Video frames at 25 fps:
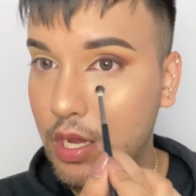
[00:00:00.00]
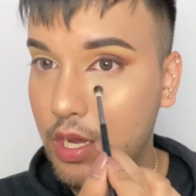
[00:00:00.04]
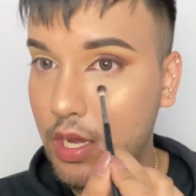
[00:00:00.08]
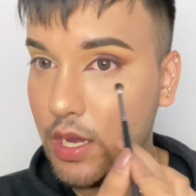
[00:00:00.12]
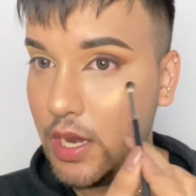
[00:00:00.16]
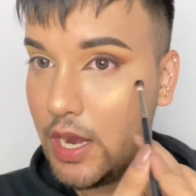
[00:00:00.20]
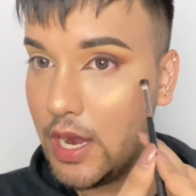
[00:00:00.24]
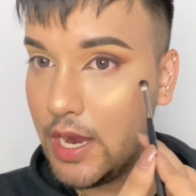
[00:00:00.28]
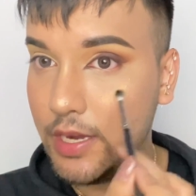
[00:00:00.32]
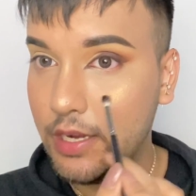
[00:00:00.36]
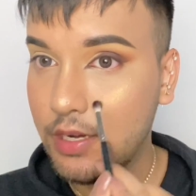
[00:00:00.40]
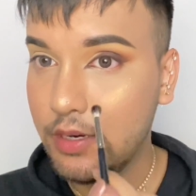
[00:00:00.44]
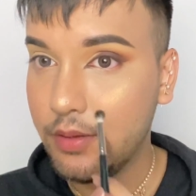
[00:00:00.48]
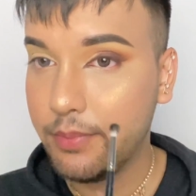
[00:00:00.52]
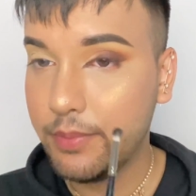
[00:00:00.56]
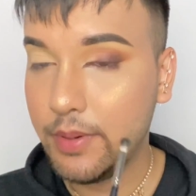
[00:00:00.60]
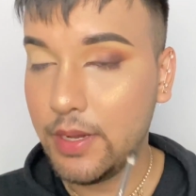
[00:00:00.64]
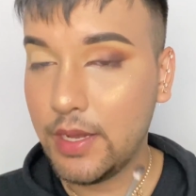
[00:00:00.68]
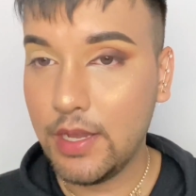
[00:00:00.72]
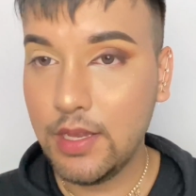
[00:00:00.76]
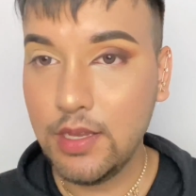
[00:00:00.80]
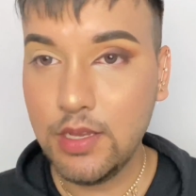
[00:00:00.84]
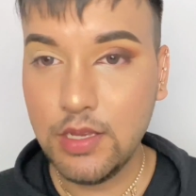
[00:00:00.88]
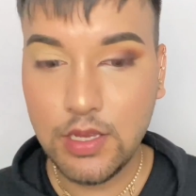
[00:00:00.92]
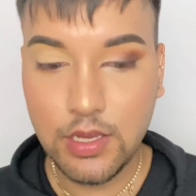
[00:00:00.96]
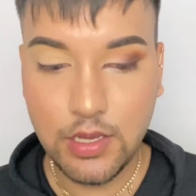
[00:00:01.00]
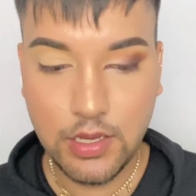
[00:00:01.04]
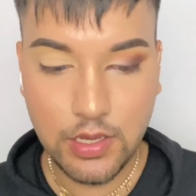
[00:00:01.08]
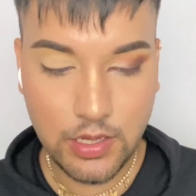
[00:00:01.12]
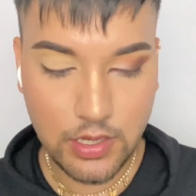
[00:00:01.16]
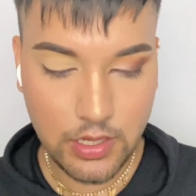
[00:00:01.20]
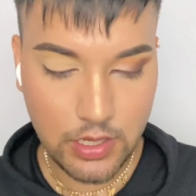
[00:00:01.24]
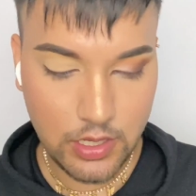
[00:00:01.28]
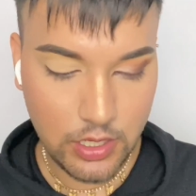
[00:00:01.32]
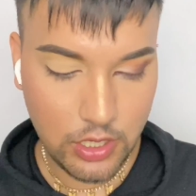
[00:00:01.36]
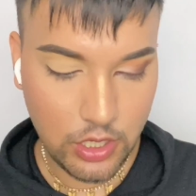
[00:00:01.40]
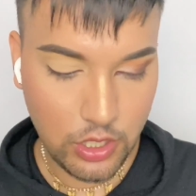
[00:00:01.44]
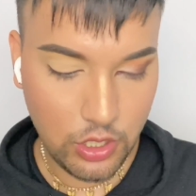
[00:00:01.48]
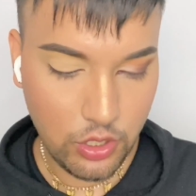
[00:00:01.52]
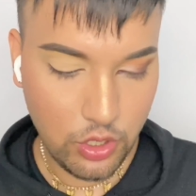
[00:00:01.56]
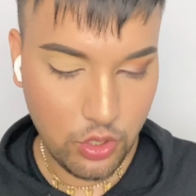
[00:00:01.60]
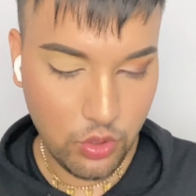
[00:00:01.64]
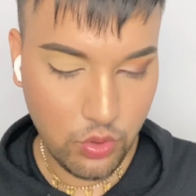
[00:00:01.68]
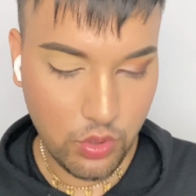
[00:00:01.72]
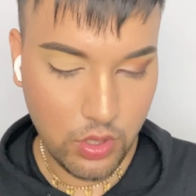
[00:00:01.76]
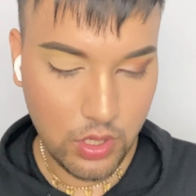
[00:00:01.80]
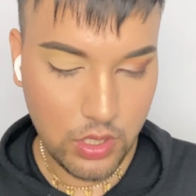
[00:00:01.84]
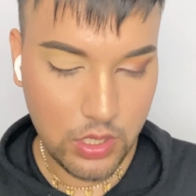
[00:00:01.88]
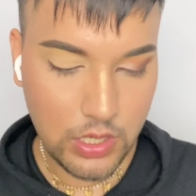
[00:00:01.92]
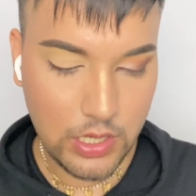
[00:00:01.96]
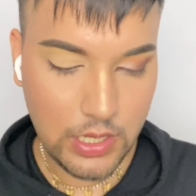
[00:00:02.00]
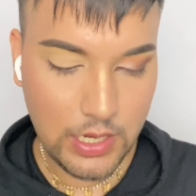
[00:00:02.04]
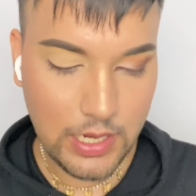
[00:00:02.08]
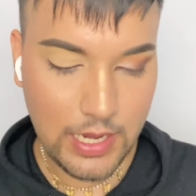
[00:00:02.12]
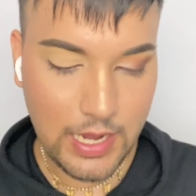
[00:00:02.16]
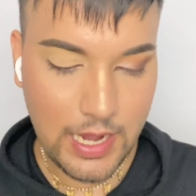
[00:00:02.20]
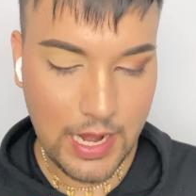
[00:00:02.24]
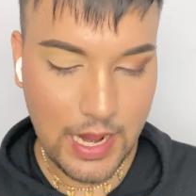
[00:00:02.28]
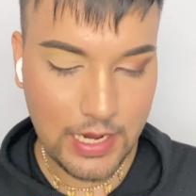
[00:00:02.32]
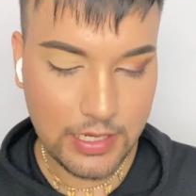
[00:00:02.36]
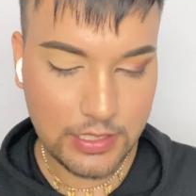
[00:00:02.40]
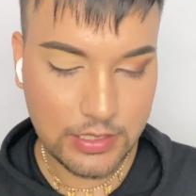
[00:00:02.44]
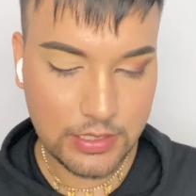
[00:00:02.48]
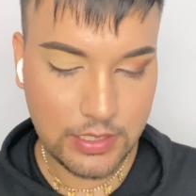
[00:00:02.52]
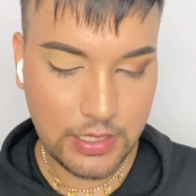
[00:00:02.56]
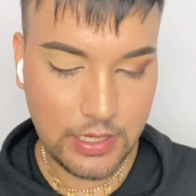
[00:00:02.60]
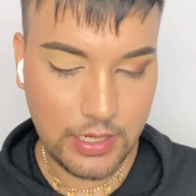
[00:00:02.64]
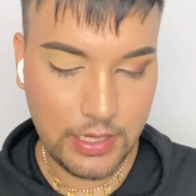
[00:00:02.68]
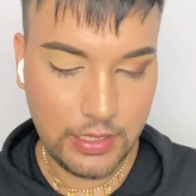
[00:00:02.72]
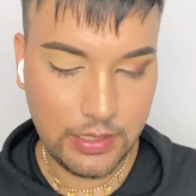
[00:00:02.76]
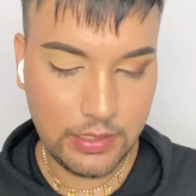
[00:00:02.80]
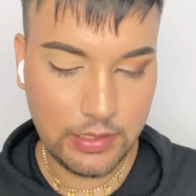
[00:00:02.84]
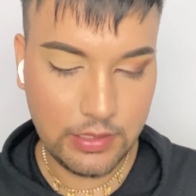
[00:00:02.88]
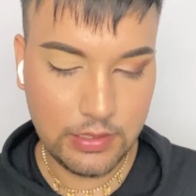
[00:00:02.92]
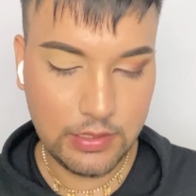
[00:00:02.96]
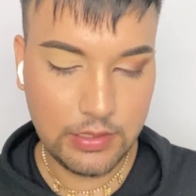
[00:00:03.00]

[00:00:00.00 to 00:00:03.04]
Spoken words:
under my lower lash line.